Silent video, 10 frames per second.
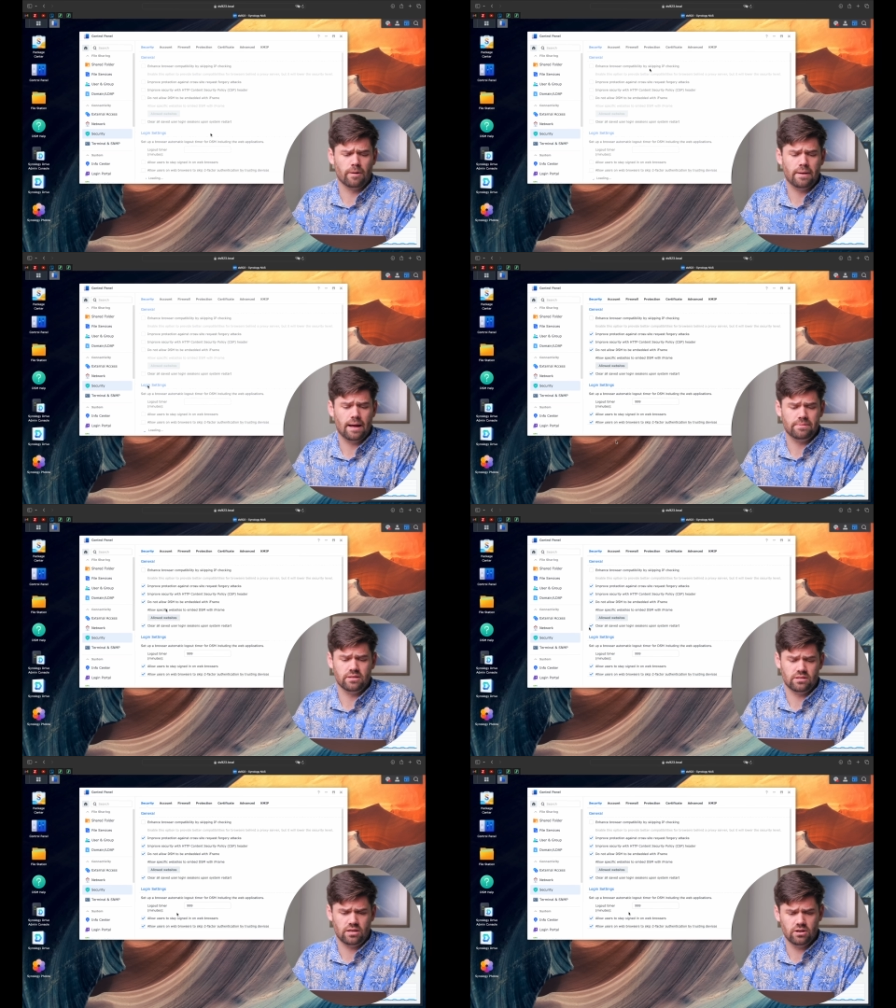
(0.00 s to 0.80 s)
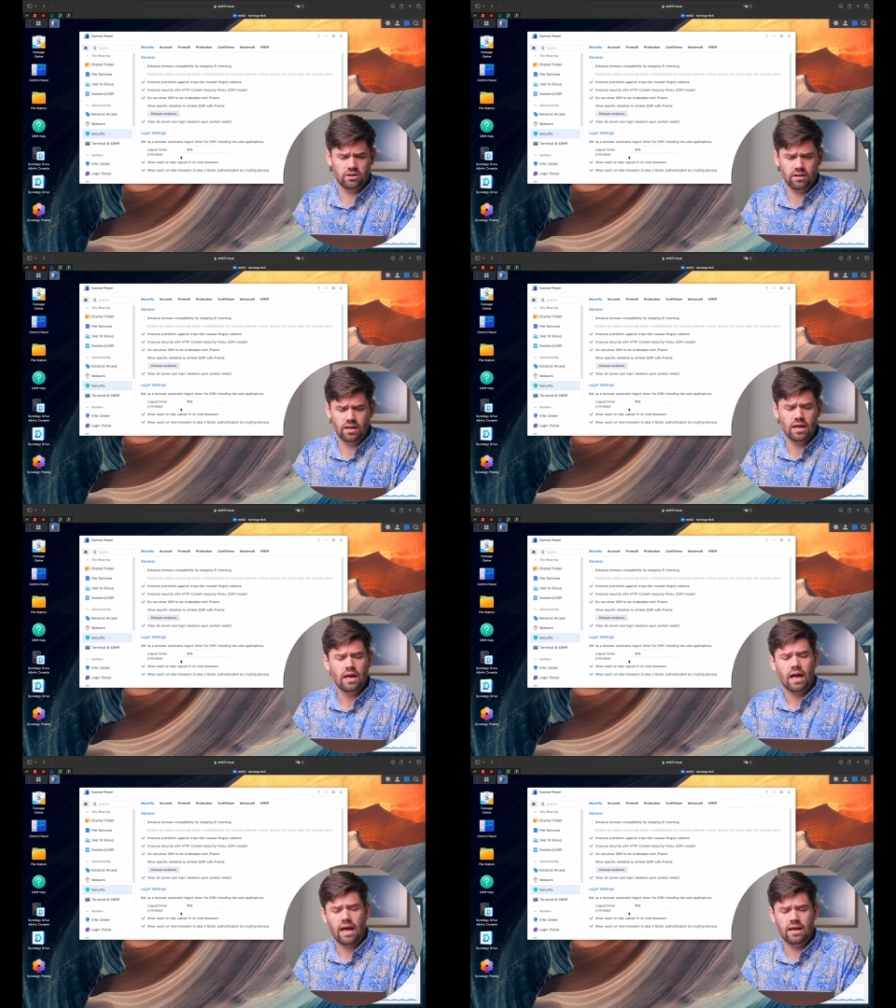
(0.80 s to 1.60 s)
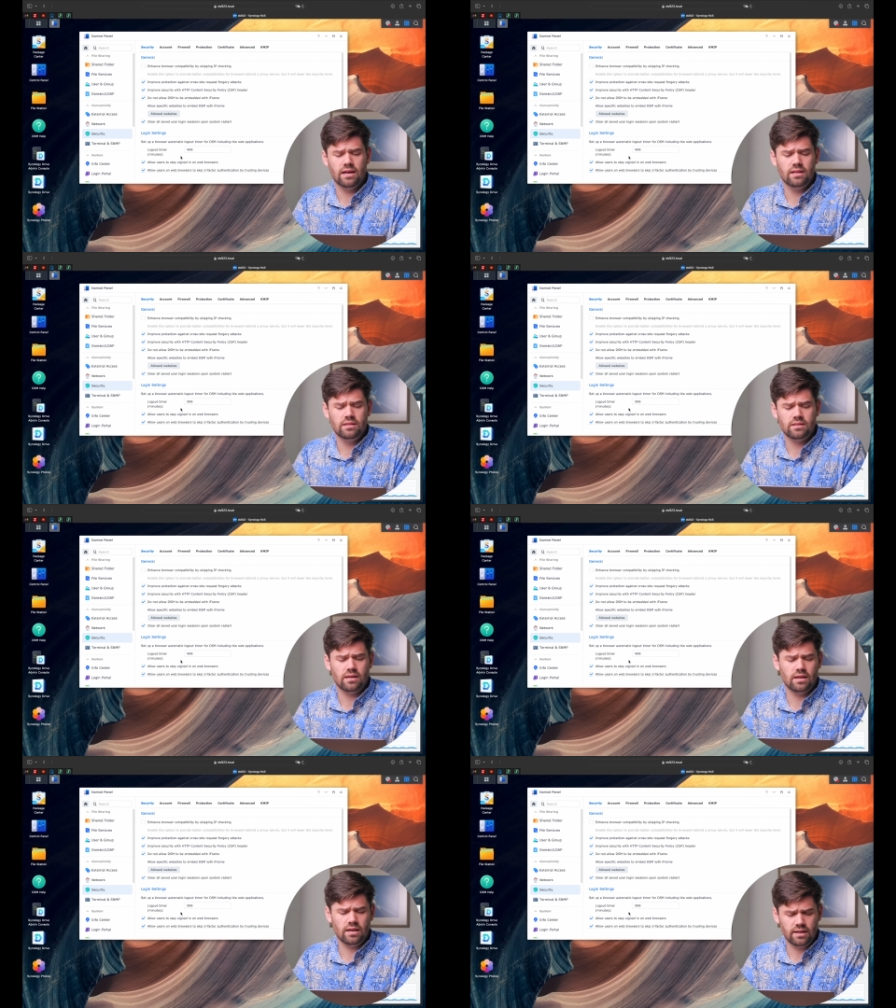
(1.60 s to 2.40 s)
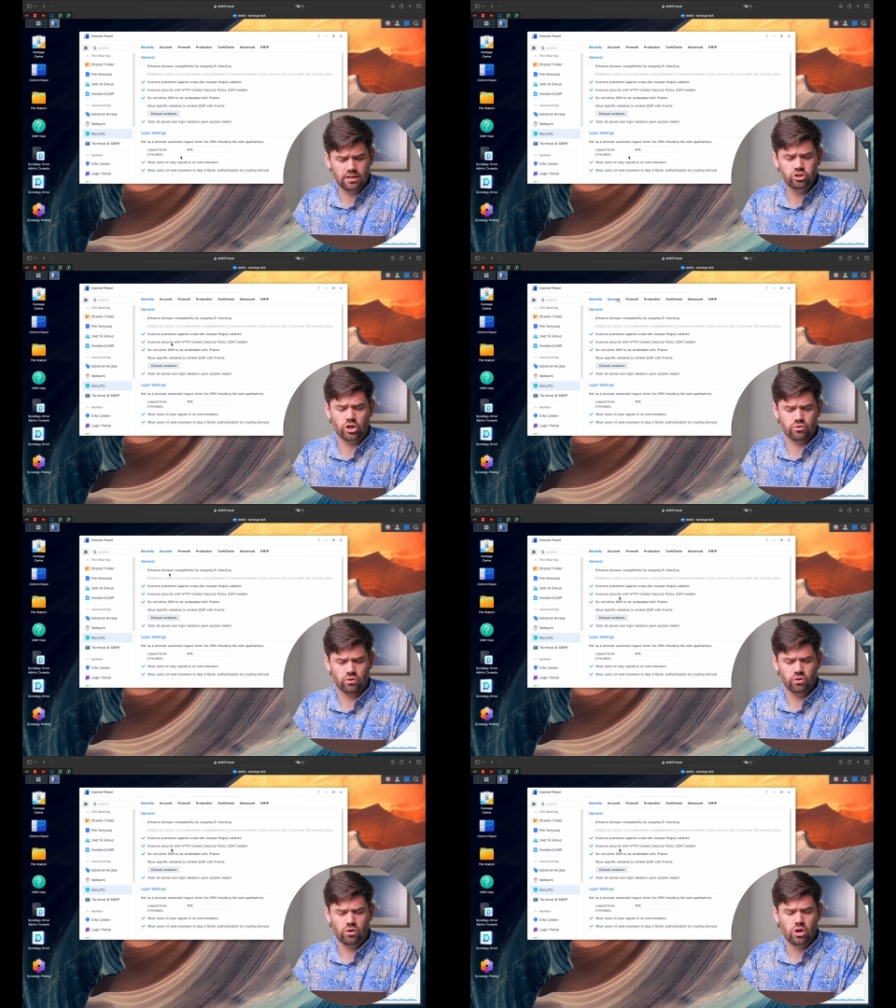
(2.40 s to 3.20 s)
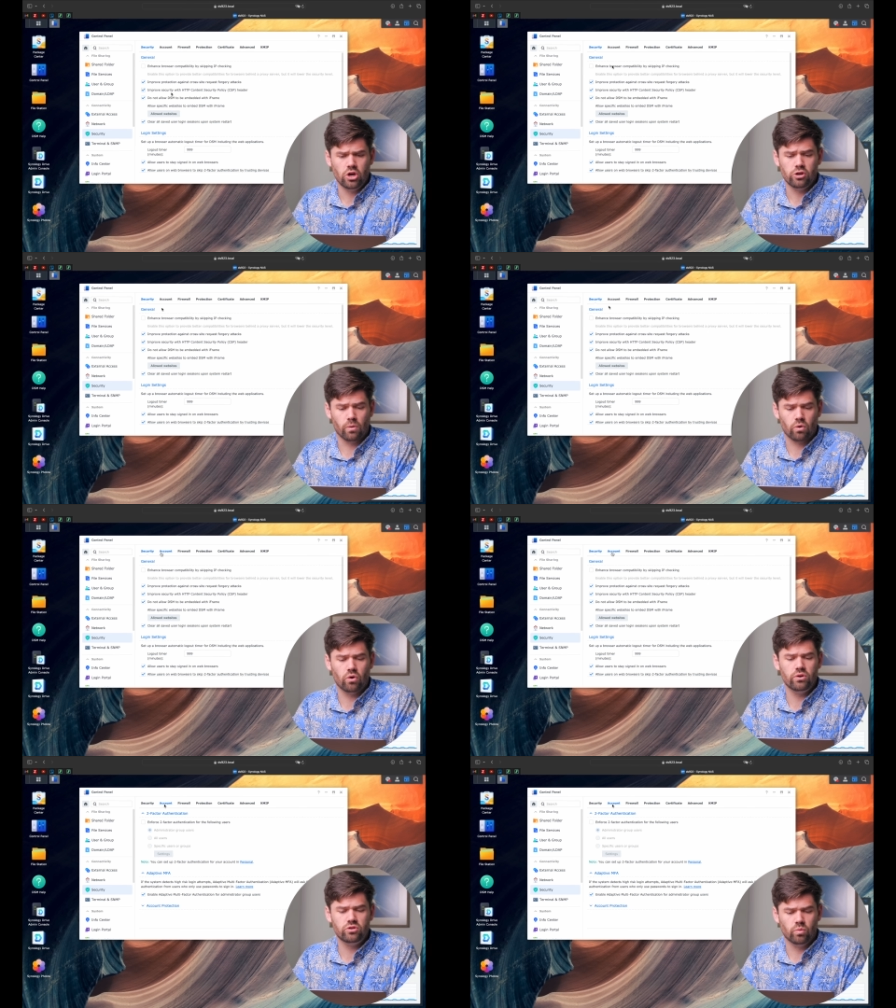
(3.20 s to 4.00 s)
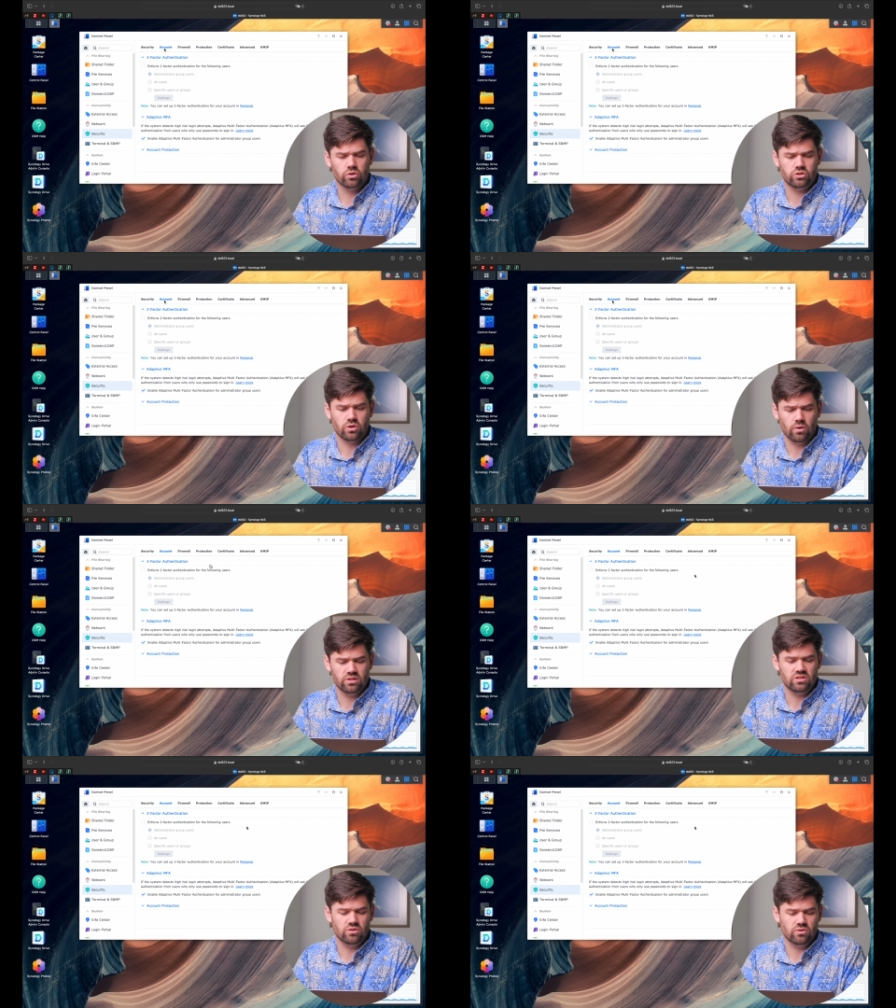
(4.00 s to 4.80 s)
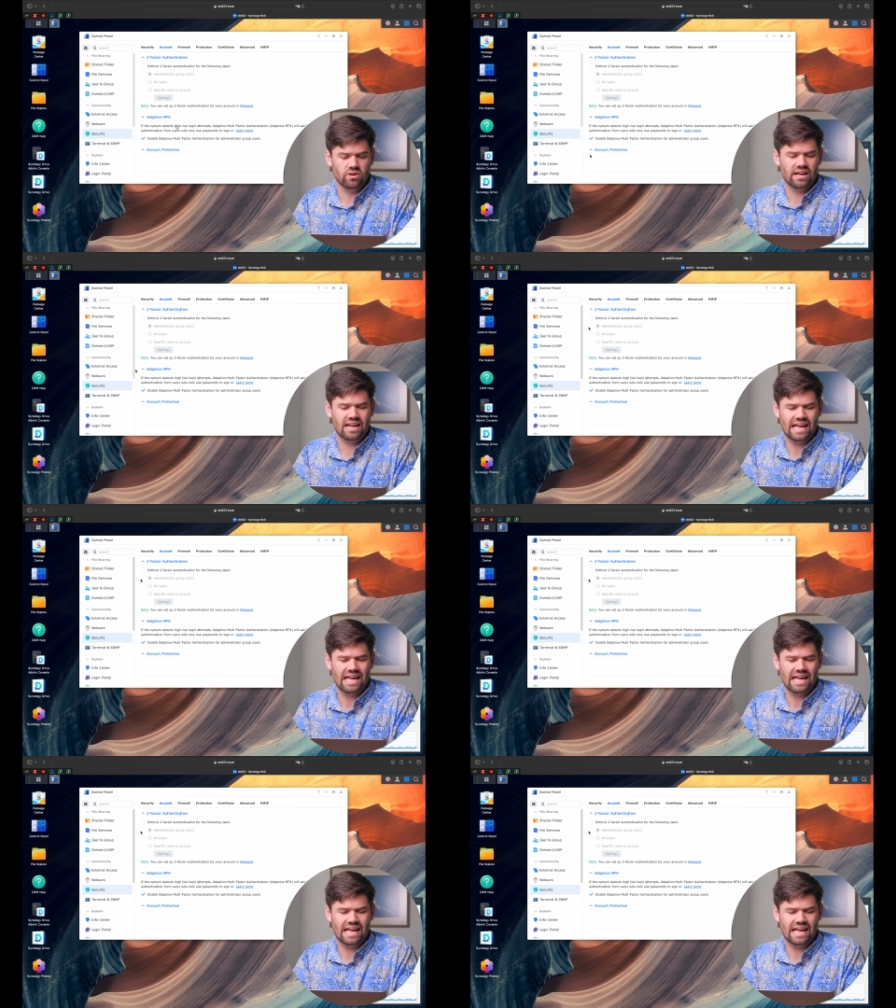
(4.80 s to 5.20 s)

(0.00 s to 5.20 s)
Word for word: going to pop into security and in general, you're going to want to go into